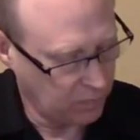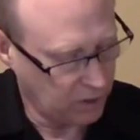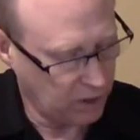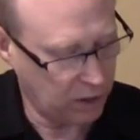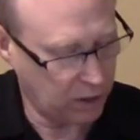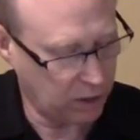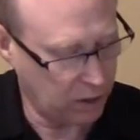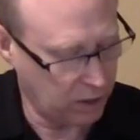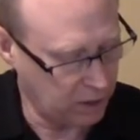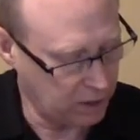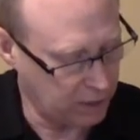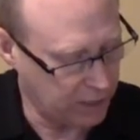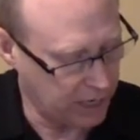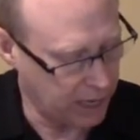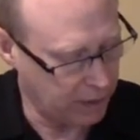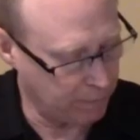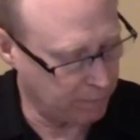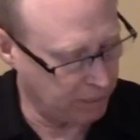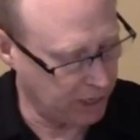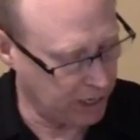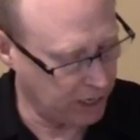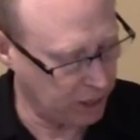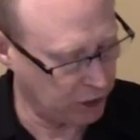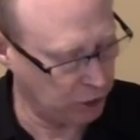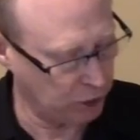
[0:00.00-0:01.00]

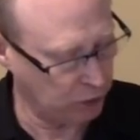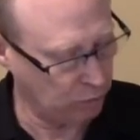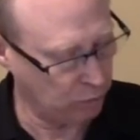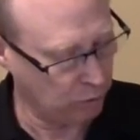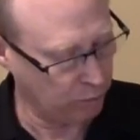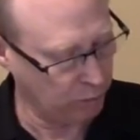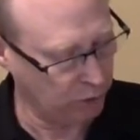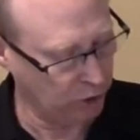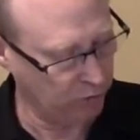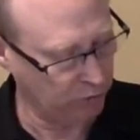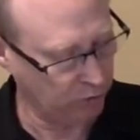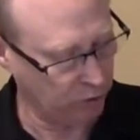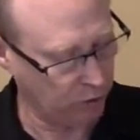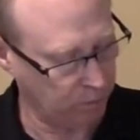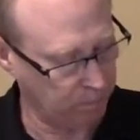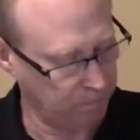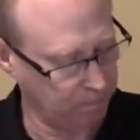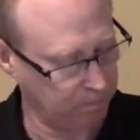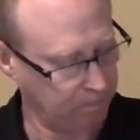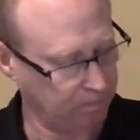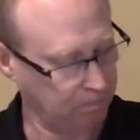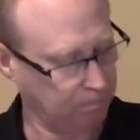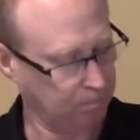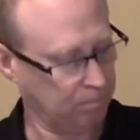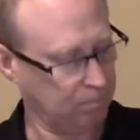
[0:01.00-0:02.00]
contamination removal,
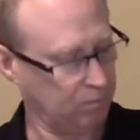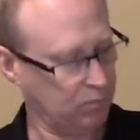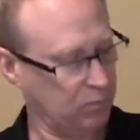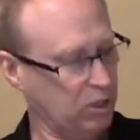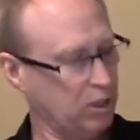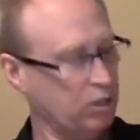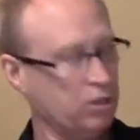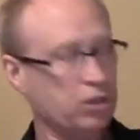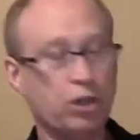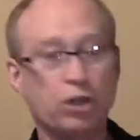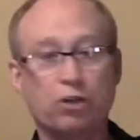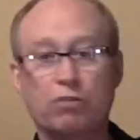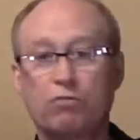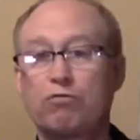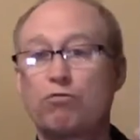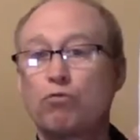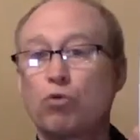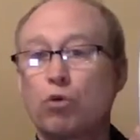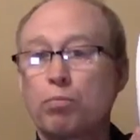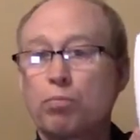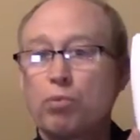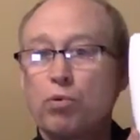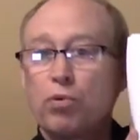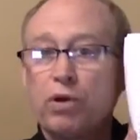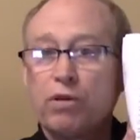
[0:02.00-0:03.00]
it says here,
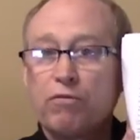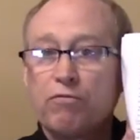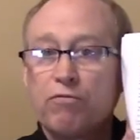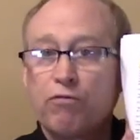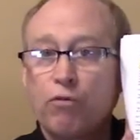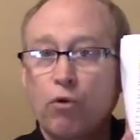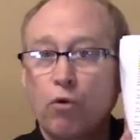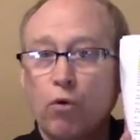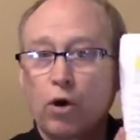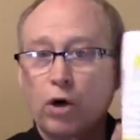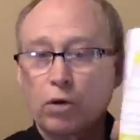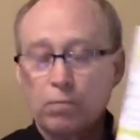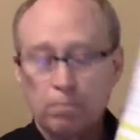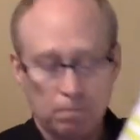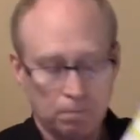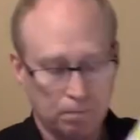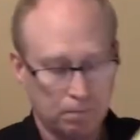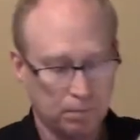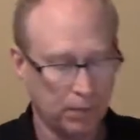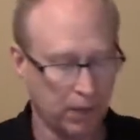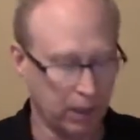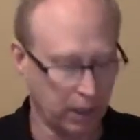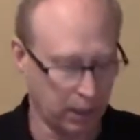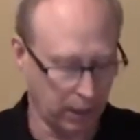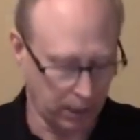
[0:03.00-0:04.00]

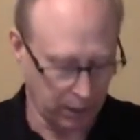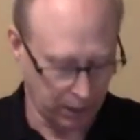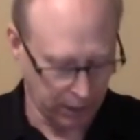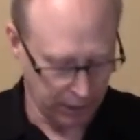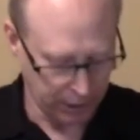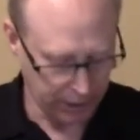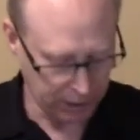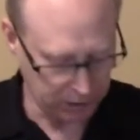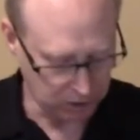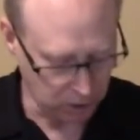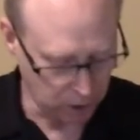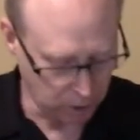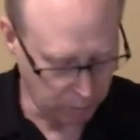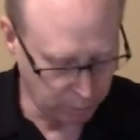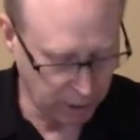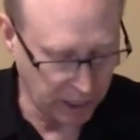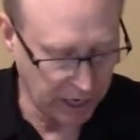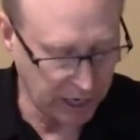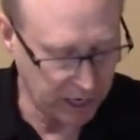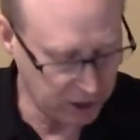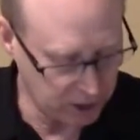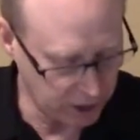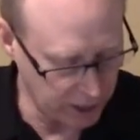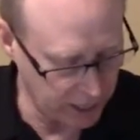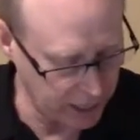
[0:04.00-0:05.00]
4.4, it's on
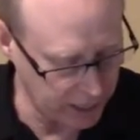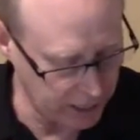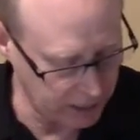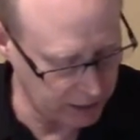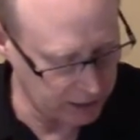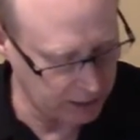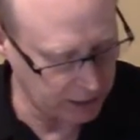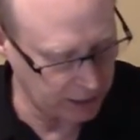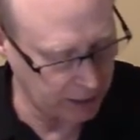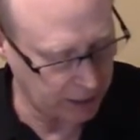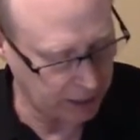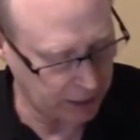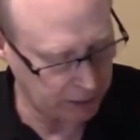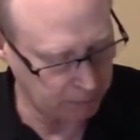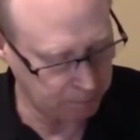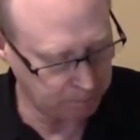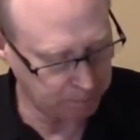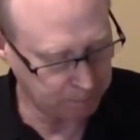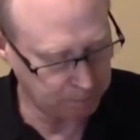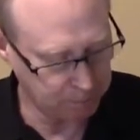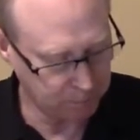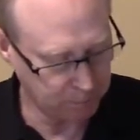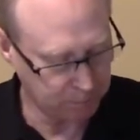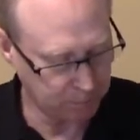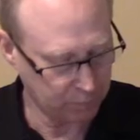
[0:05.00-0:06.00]
page 18,
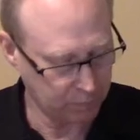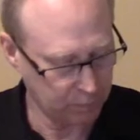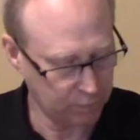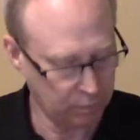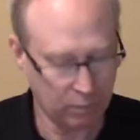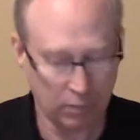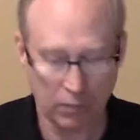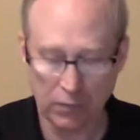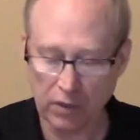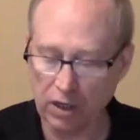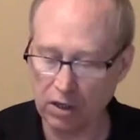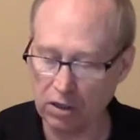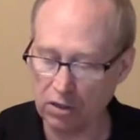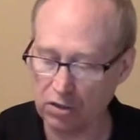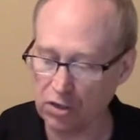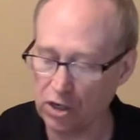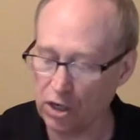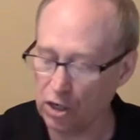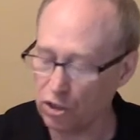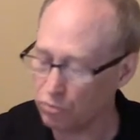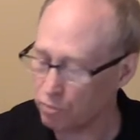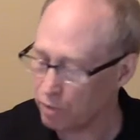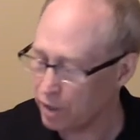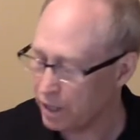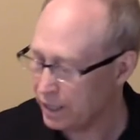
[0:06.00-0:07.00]
and it
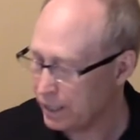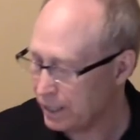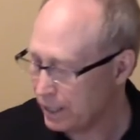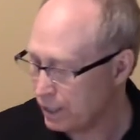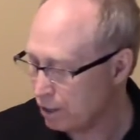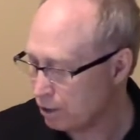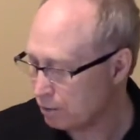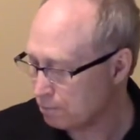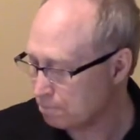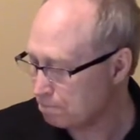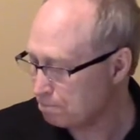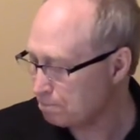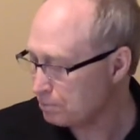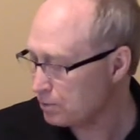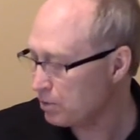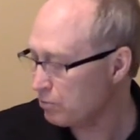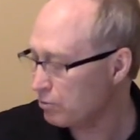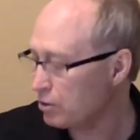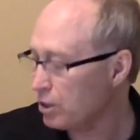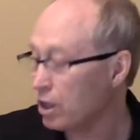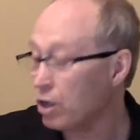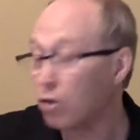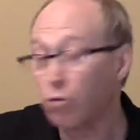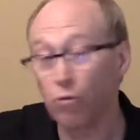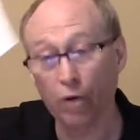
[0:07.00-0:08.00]
says right here, I've
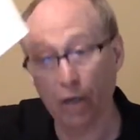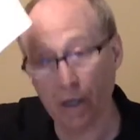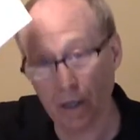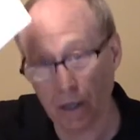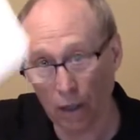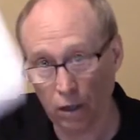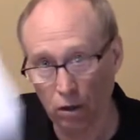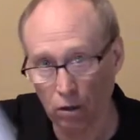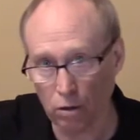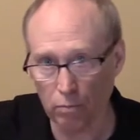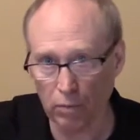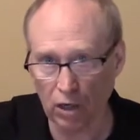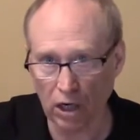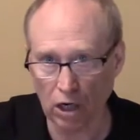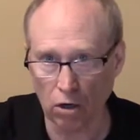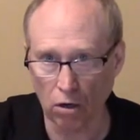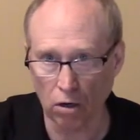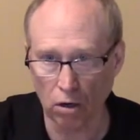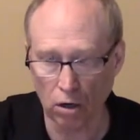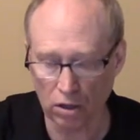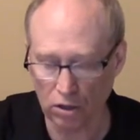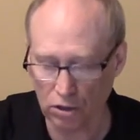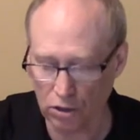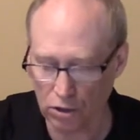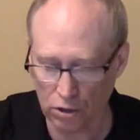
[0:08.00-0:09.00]
got it written here in my
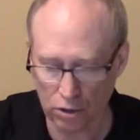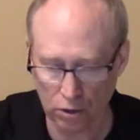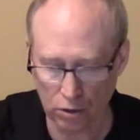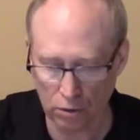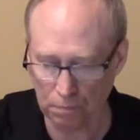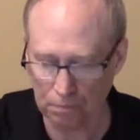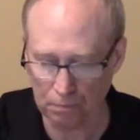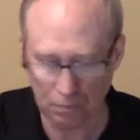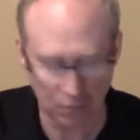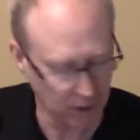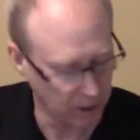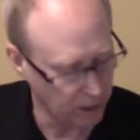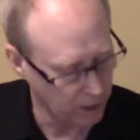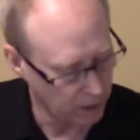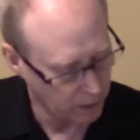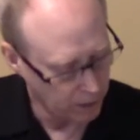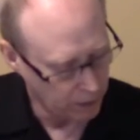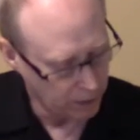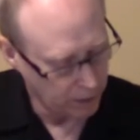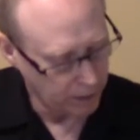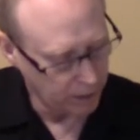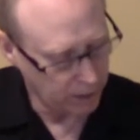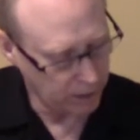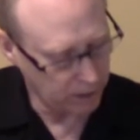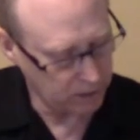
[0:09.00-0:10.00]
cards too,
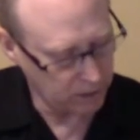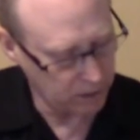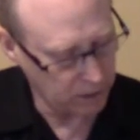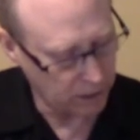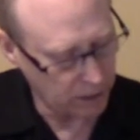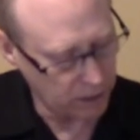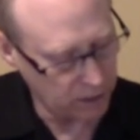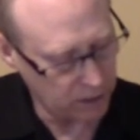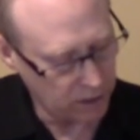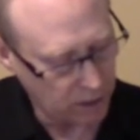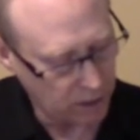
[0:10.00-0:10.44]
it says,